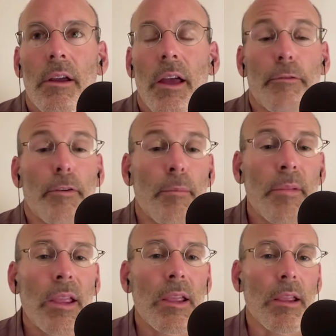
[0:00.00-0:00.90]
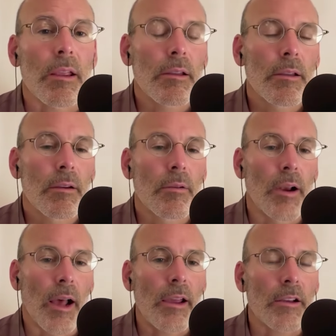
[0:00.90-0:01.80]
And for me, when
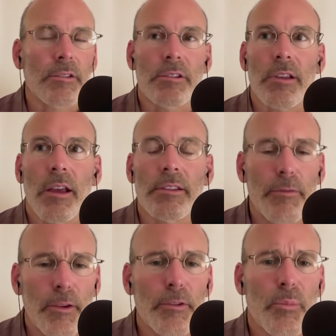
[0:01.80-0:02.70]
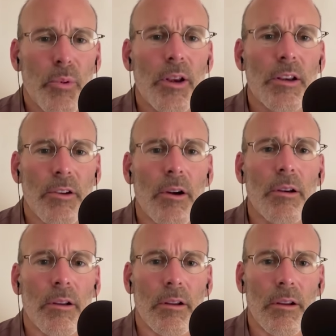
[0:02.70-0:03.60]
I exercise, it feels pretty
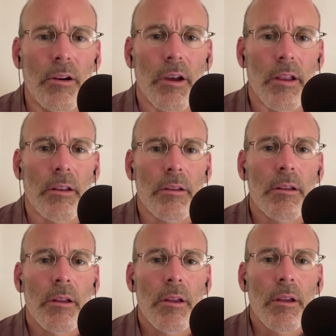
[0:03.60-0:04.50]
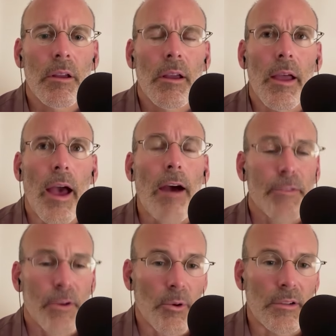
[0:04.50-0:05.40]
darn good
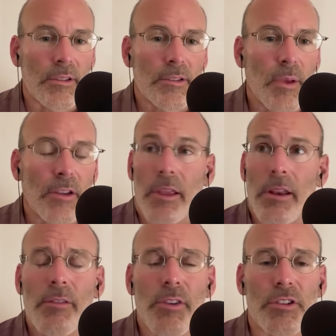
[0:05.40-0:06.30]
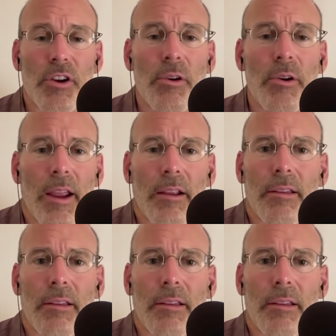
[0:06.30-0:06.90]
afterwards, especially and even during.